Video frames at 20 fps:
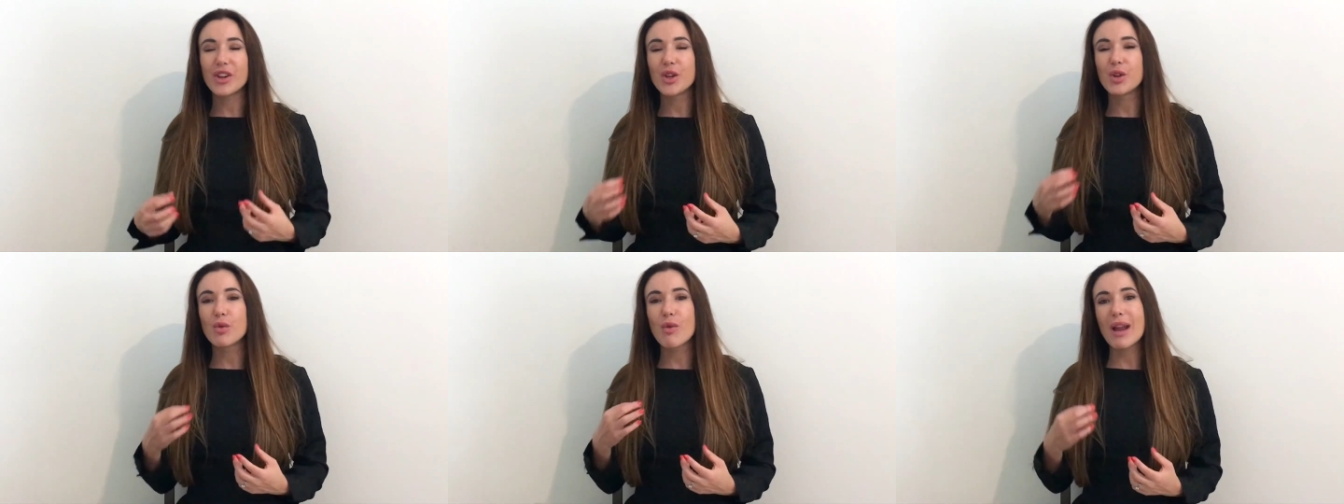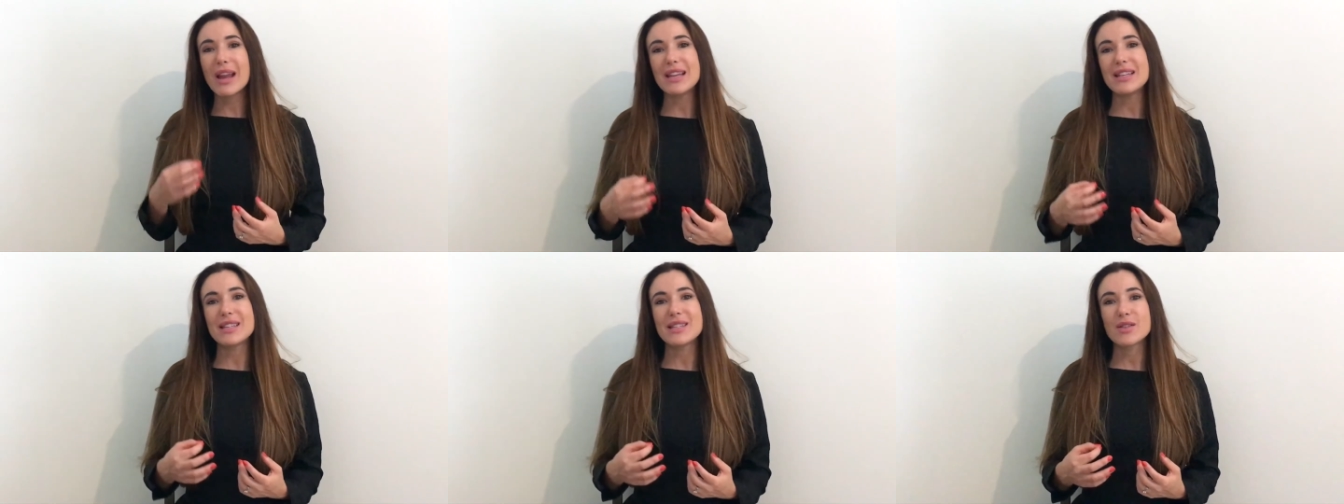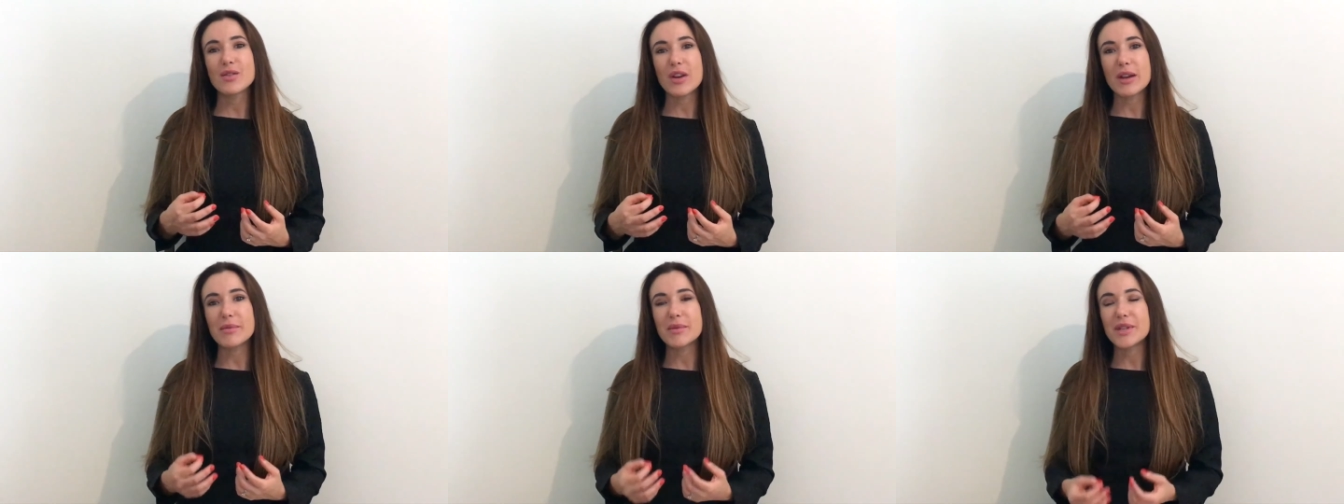great
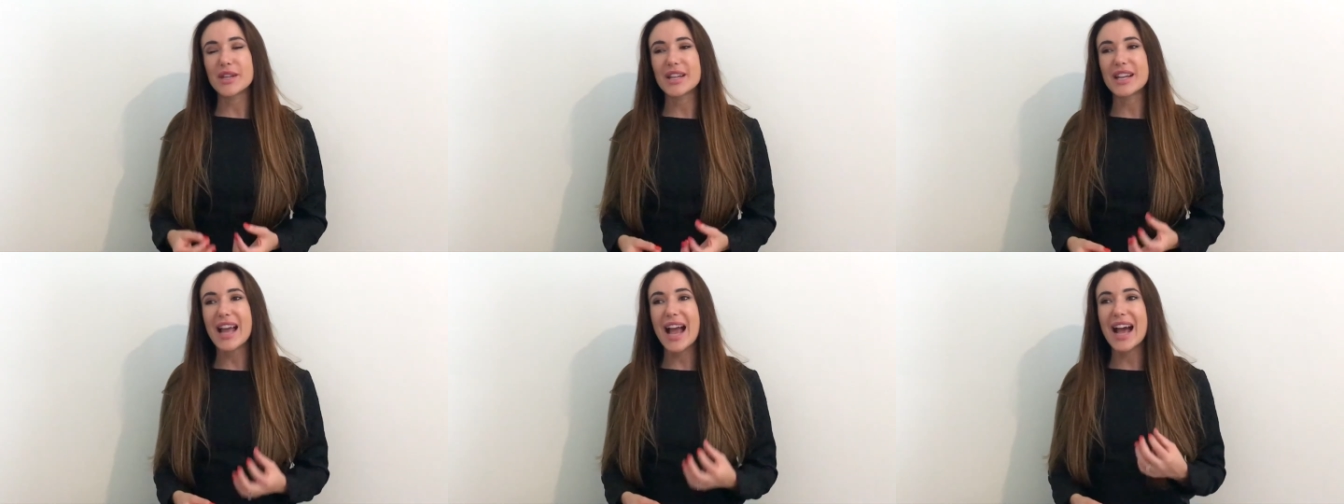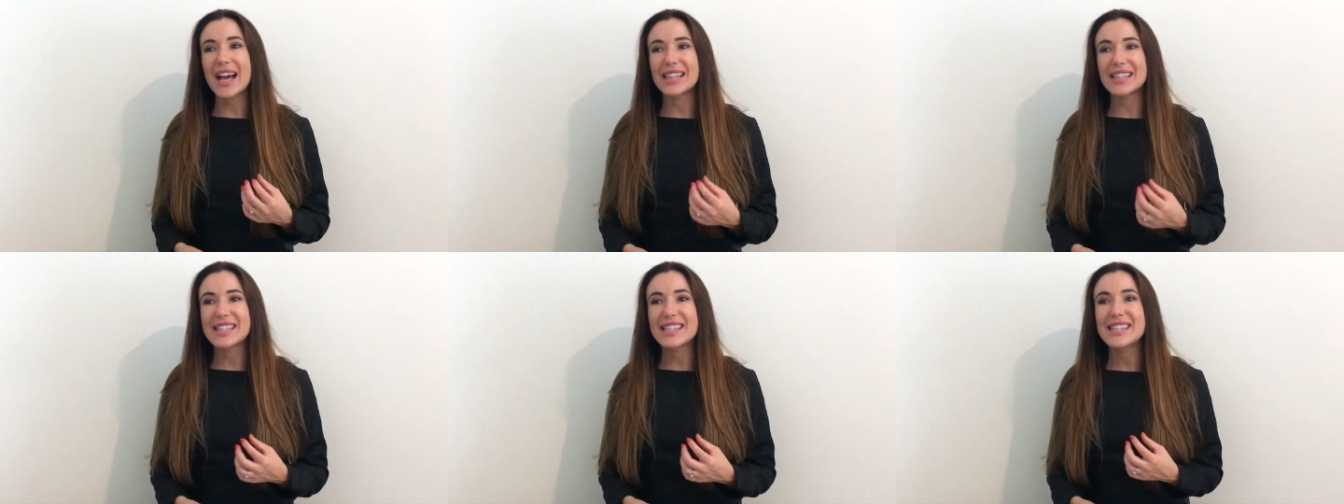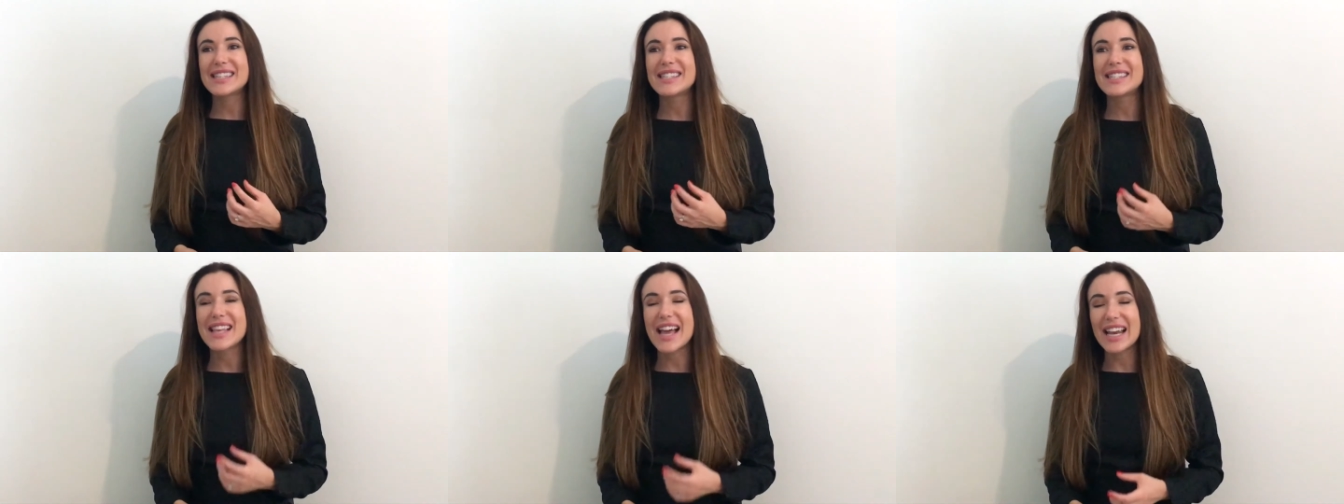description and
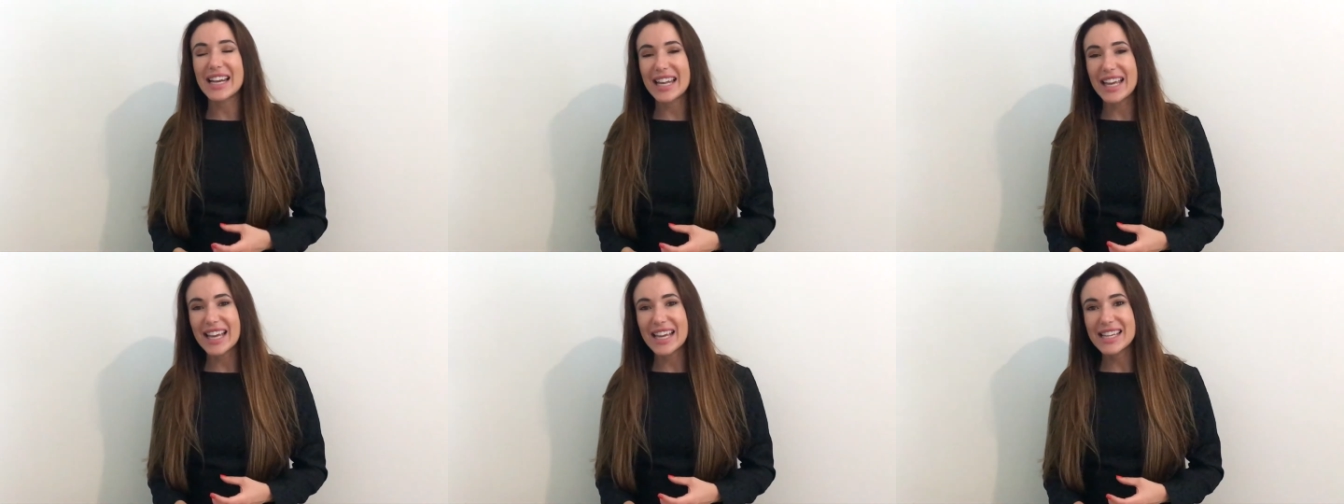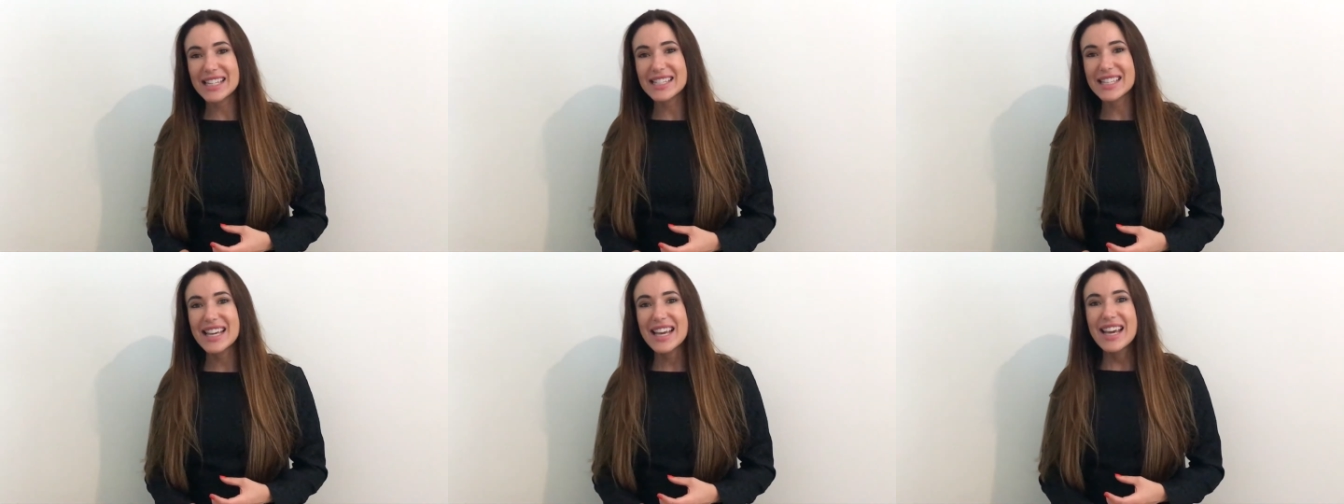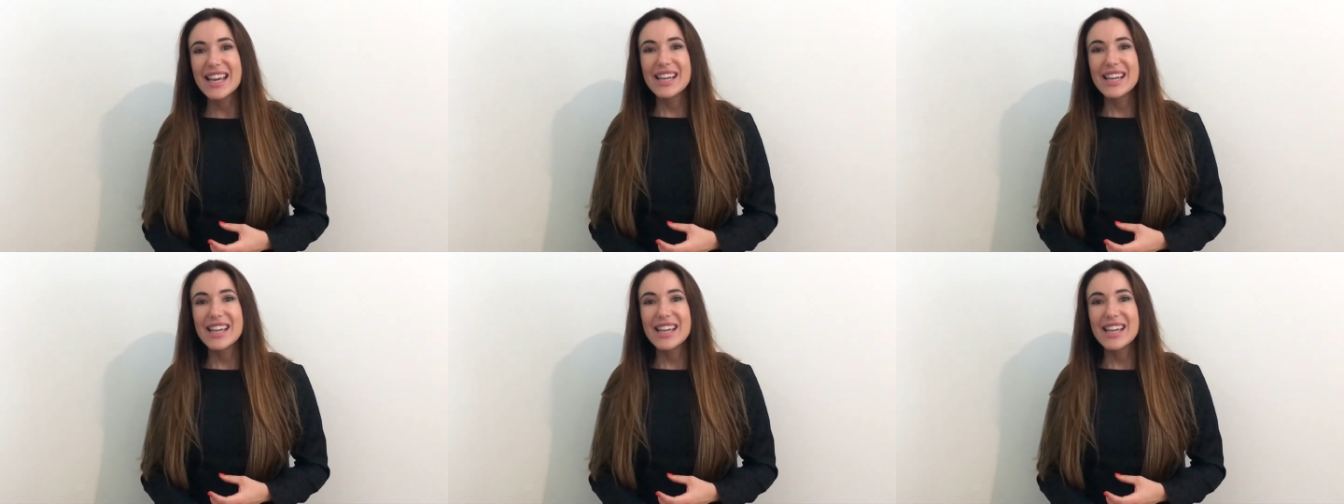sell it.